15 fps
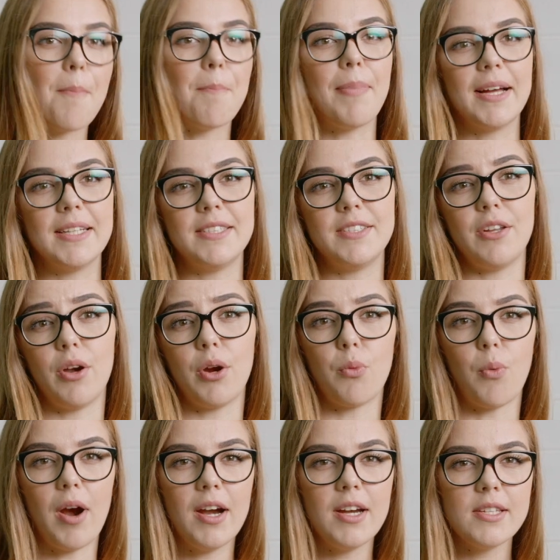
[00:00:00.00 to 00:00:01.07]
But it
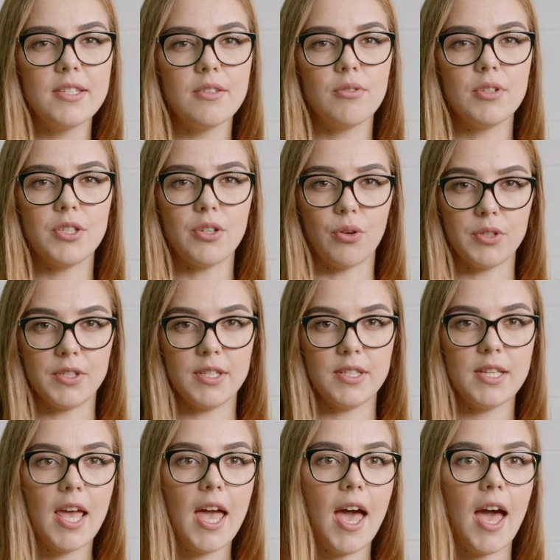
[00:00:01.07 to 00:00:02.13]
requires resources.